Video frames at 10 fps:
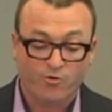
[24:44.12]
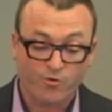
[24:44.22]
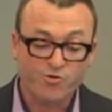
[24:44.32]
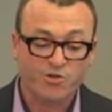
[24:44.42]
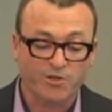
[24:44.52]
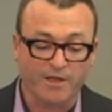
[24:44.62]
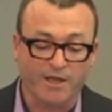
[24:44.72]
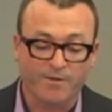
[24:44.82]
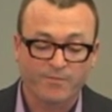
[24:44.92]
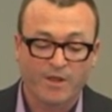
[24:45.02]

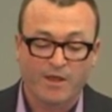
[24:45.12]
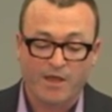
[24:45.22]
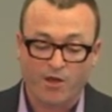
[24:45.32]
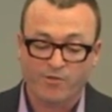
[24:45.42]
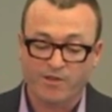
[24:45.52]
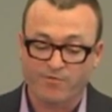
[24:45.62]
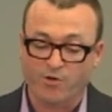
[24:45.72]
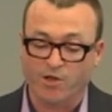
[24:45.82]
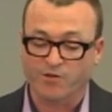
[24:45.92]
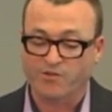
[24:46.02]
Crucially, healthy
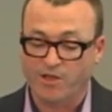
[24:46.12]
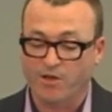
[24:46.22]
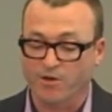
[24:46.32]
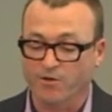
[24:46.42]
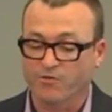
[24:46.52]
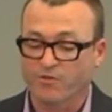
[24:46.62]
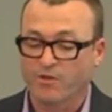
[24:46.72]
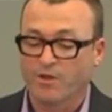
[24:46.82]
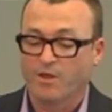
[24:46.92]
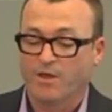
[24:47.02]
volunteers
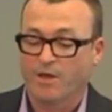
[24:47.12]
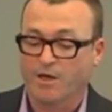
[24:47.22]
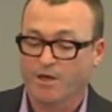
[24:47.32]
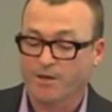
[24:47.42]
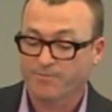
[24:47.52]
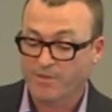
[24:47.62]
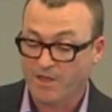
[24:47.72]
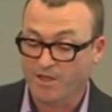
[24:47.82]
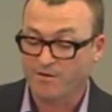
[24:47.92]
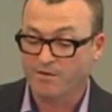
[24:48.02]
um,
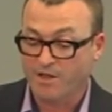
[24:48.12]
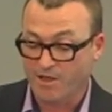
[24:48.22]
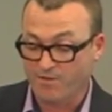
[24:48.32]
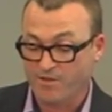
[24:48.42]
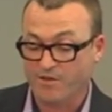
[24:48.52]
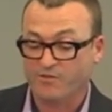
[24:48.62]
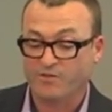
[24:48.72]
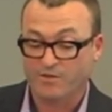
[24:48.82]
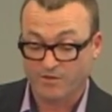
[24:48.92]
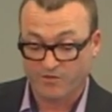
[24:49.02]
in, in
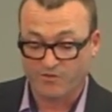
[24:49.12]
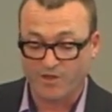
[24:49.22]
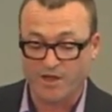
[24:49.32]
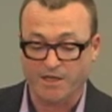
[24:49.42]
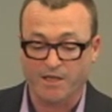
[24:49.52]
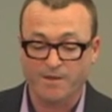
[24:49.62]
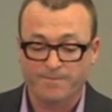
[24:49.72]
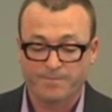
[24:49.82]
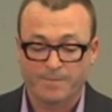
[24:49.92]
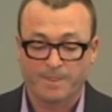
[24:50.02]
this study
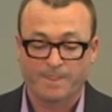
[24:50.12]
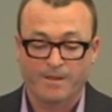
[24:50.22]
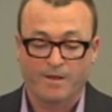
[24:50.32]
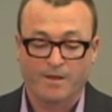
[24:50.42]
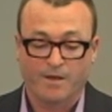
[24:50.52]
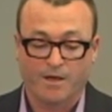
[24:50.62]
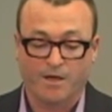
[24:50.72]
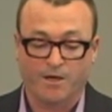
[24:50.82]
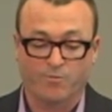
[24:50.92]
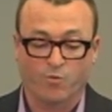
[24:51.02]

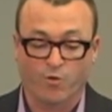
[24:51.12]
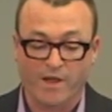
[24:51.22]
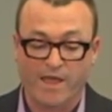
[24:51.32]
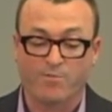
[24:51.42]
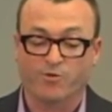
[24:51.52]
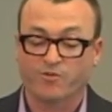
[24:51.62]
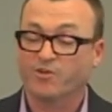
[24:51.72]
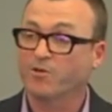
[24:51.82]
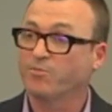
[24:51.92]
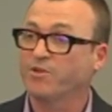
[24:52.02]
Um, were able
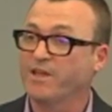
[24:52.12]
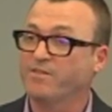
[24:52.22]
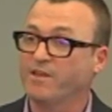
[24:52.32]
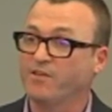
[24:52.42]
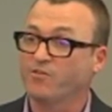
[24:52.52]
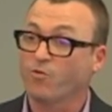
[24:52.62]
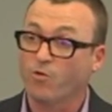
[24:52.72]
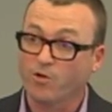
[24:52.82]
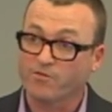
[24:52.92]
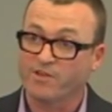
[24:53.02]
to complete these,
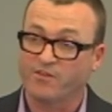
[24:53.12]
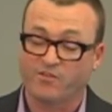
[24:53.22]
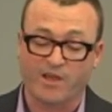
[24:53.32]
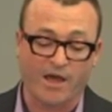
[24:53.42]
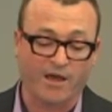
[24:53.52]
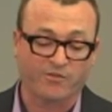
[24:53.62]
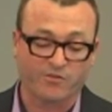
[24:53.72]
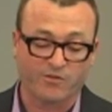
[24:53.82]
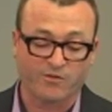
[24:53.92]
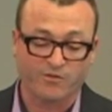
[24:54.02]
all of these
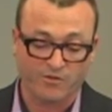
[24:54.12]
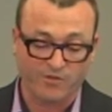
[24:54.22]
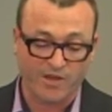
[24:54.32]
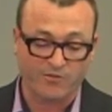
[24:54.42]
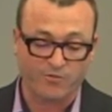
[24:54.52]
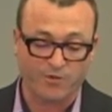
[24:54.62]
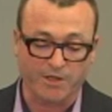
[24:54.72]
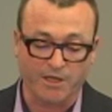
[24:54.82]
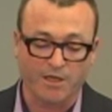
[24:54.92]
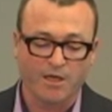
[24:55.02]
tasks
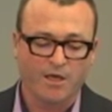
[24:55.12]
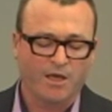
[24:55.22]
successfully.